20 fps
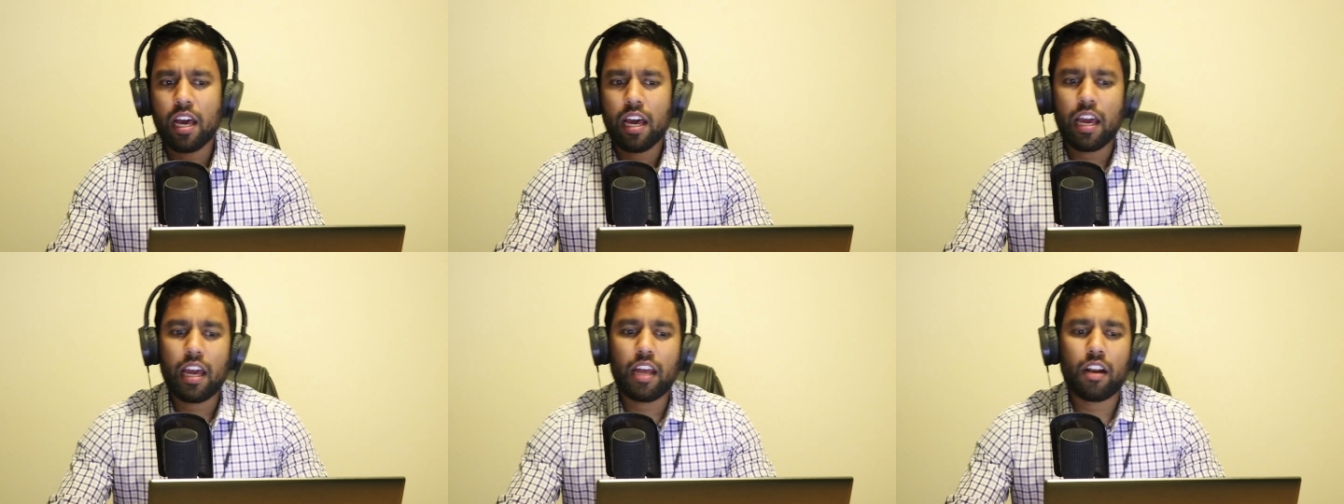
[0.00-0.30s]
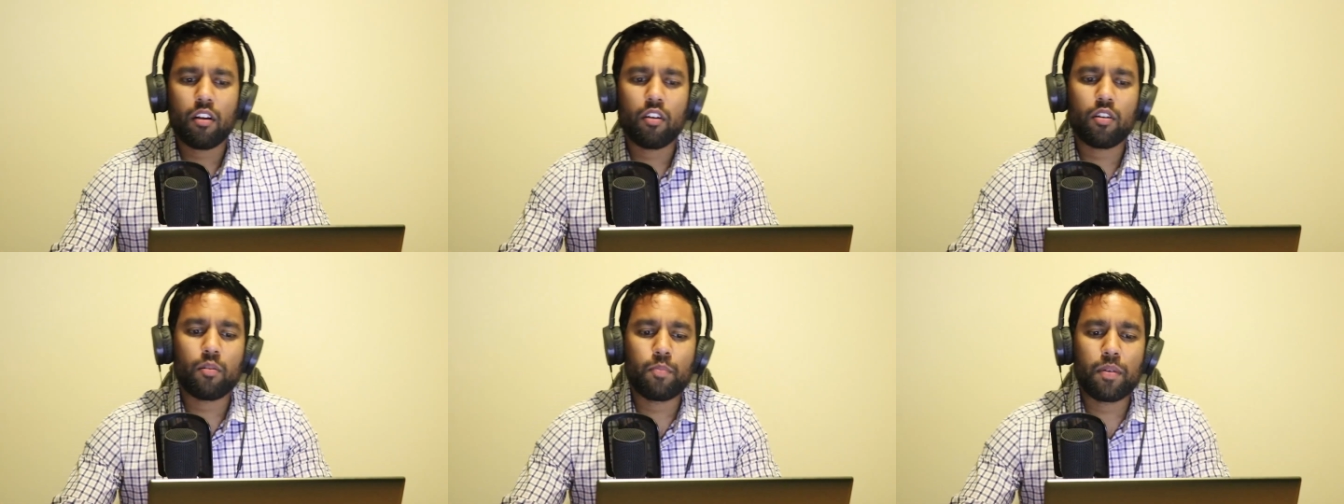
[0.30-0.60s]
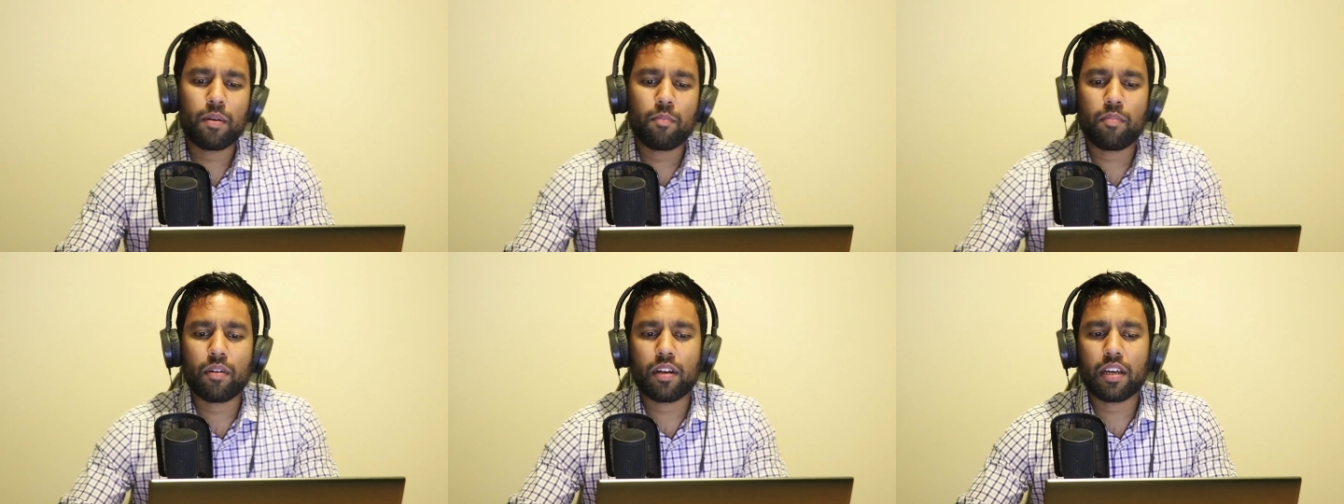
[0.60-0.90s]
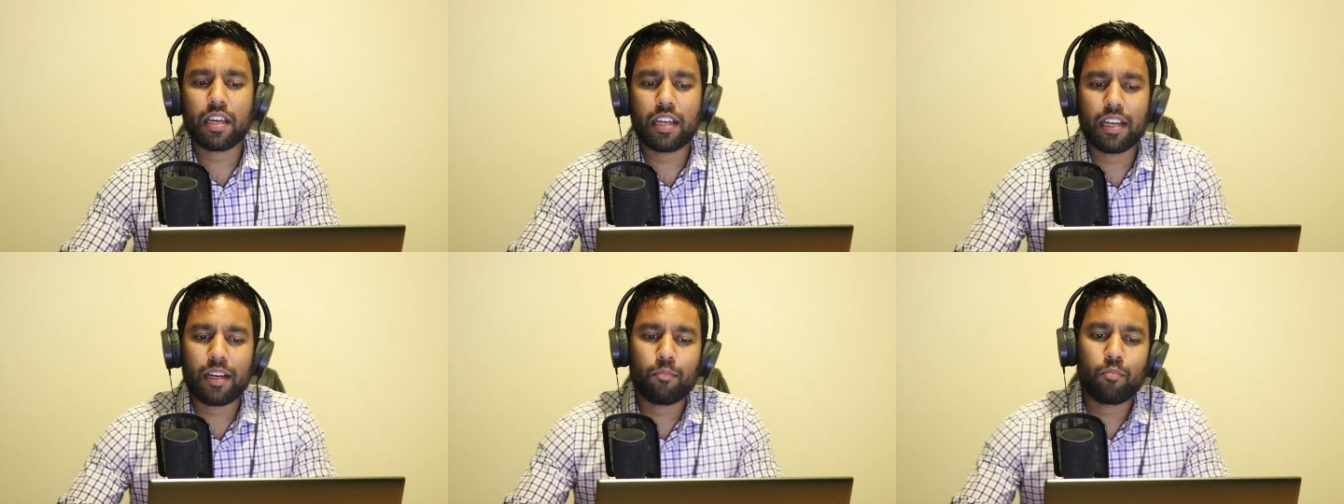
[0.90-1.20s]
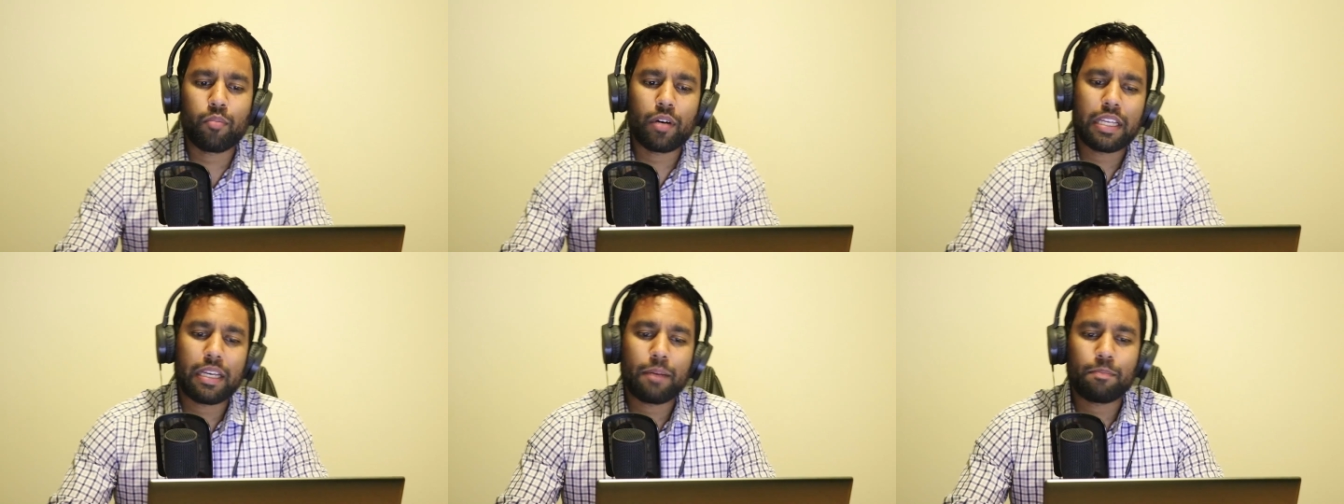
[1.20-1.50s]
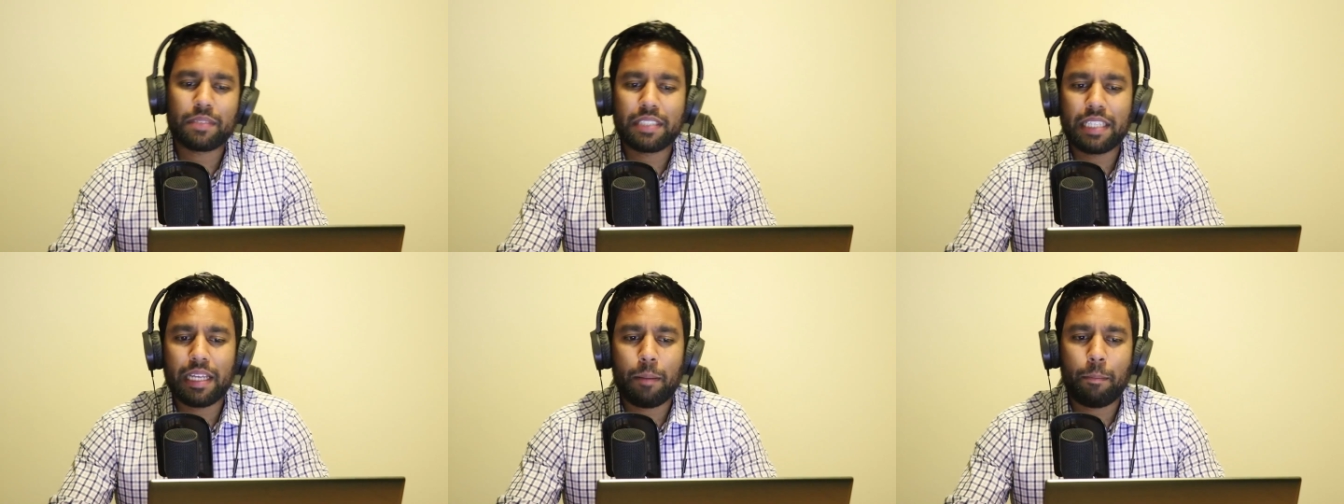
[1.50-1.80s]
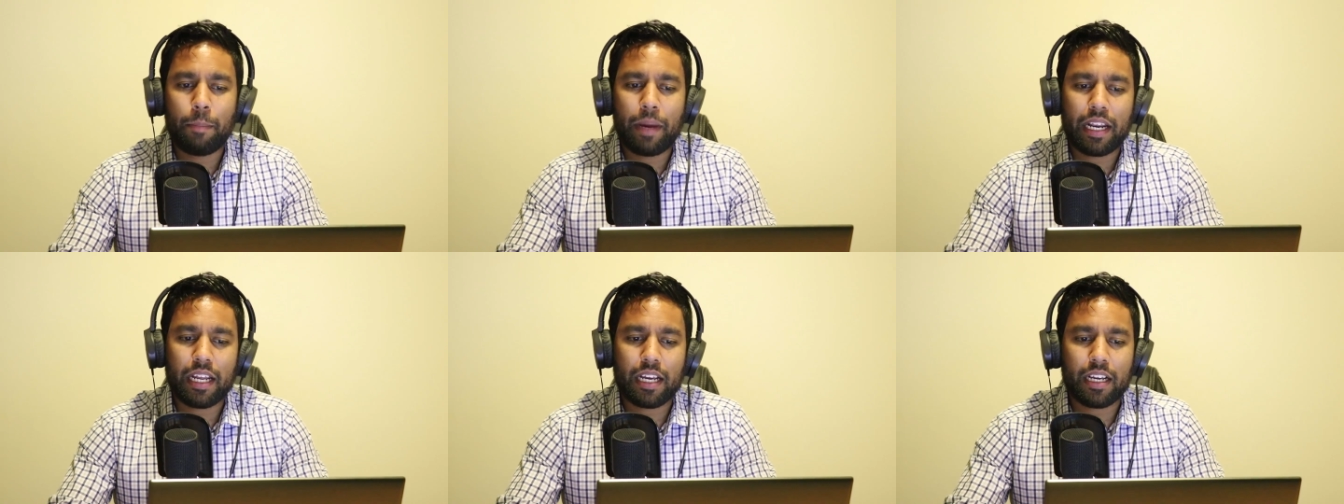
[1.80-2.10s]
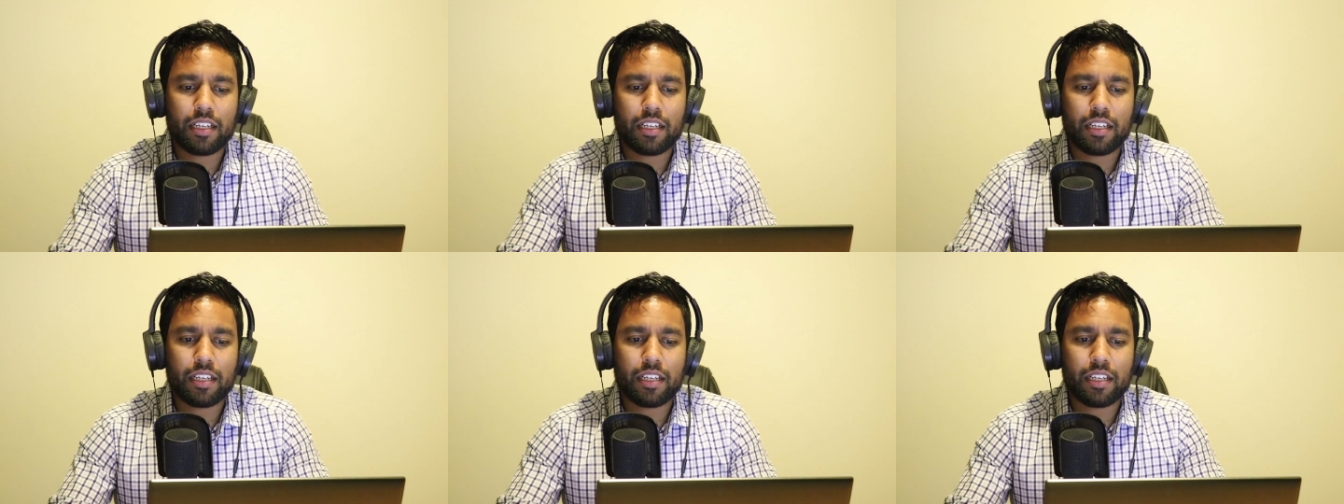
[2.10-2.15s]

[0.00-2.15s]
and a lot of people are getting pretty upset about it,